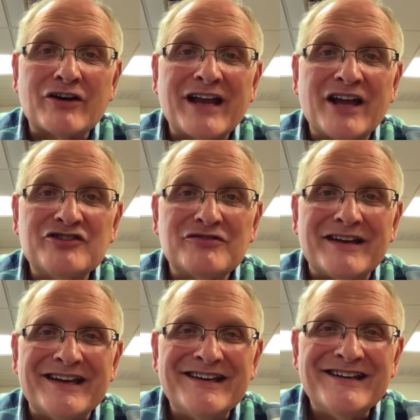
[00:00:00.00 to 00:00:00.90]
our
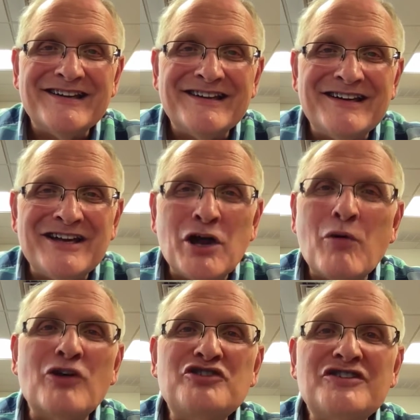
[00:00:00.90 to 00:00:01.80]
country.
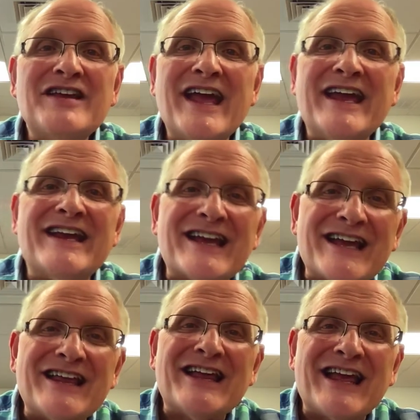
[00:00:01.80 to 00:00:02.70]
Won't you
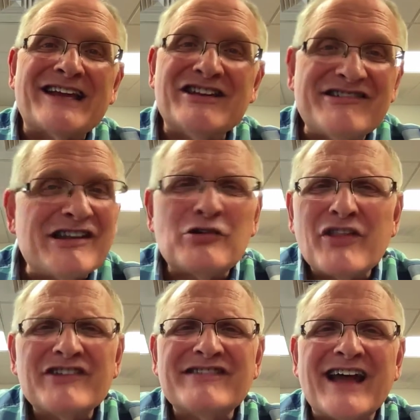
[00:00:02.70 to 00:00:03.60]
consider
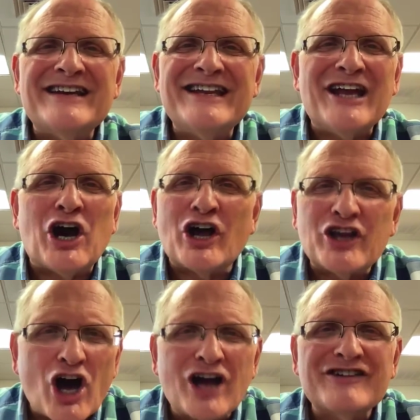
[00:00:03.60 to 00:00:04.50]
this idea on
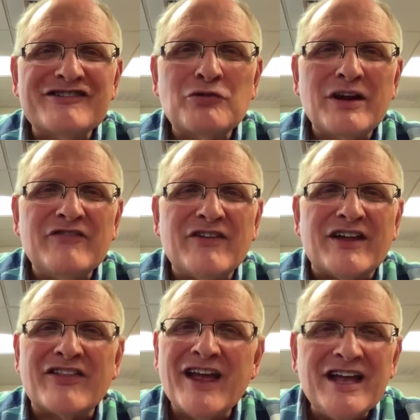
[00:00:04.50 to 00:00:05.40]
August
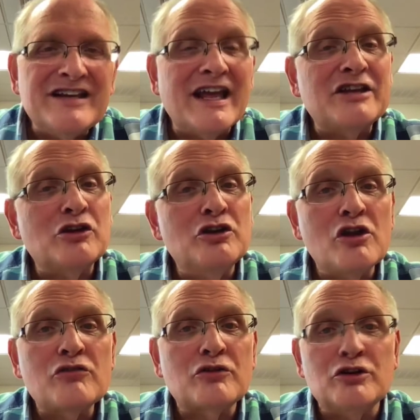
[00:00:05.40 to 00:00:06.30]
25th, take your
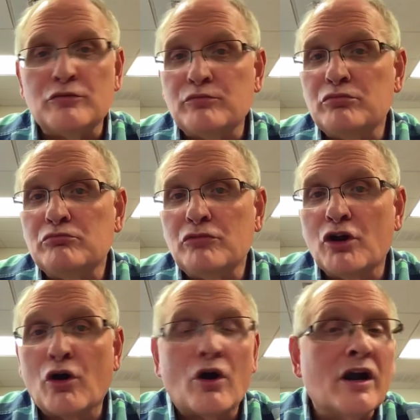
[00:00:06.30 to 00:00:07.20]
youth group,
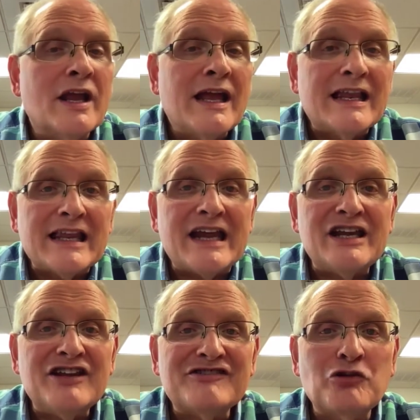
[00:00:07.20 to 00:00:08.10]
your
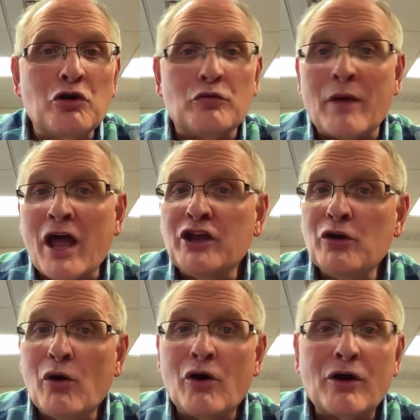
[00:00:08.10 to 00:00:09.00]
ladies group,
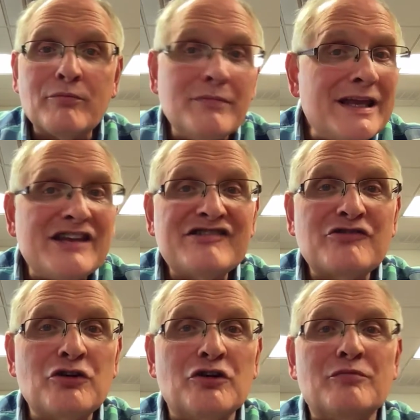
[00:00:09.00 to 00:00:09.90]
your men's
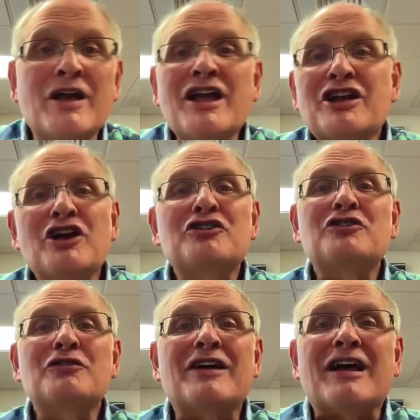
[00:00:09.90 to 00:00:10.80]
group, go
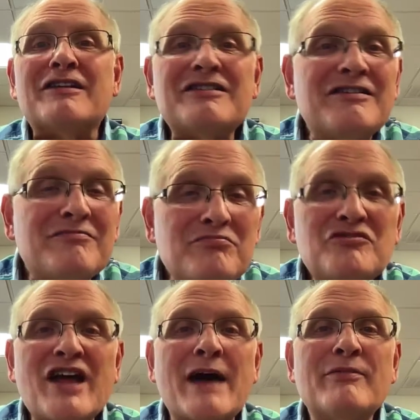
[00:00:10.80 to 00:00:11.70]
to a
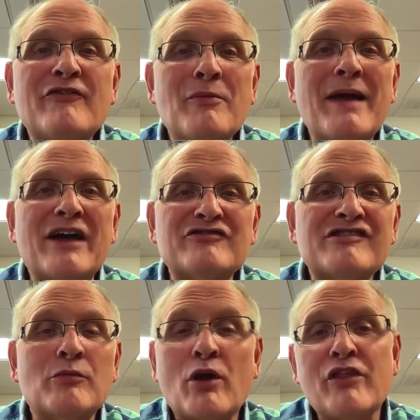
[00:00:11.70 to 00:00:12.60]
top of a mountain
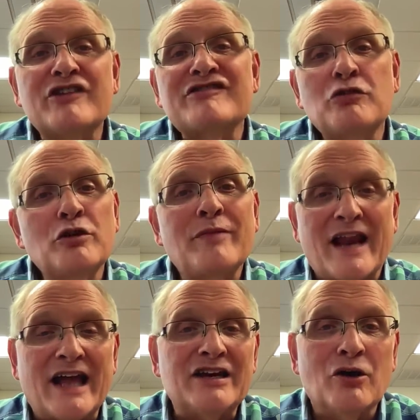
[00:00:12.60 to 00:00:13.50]
somewhere. This group that
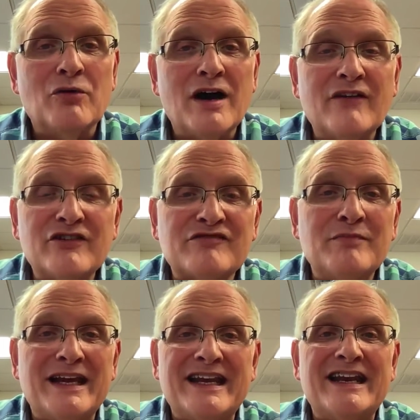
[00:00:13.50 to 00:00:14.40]
I know of is
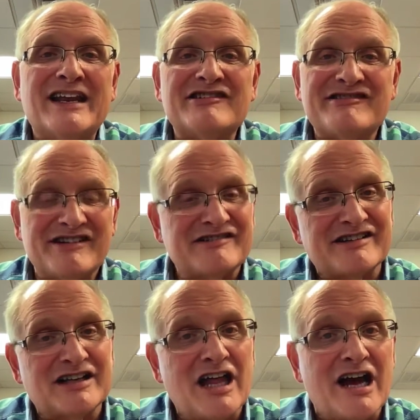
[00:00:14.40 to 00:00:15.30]
meeting at 6
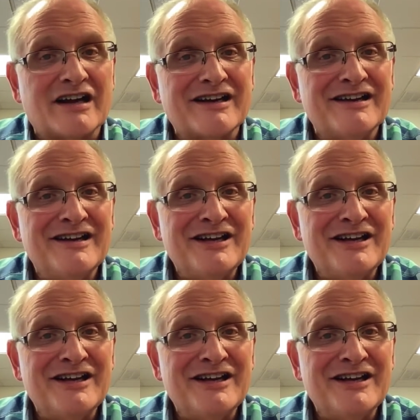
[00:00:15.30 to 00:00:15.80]
o'clock